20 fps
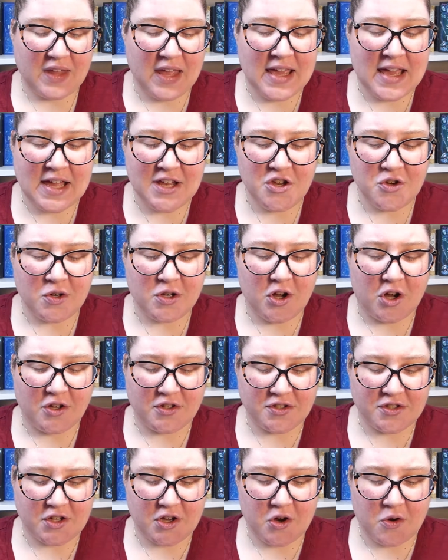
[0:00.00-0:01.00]
And you can
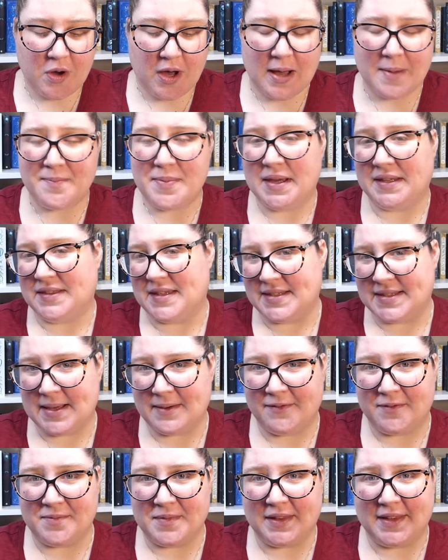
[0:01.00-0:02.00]
also pick these
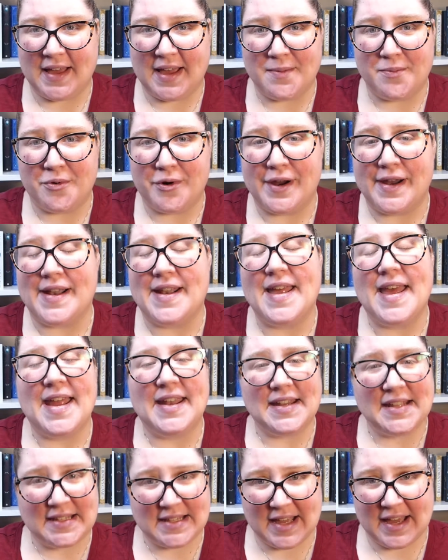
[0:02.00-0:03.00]
up from the library at
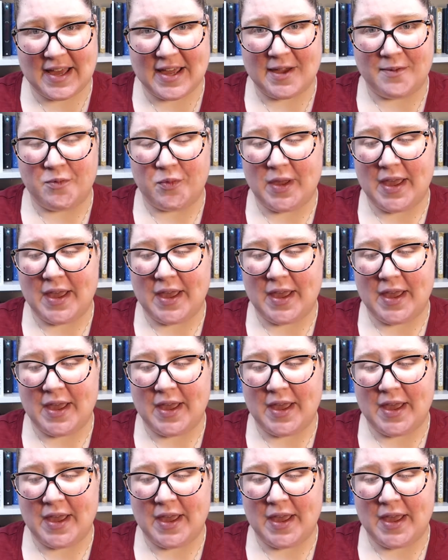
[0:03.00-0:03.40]
any time.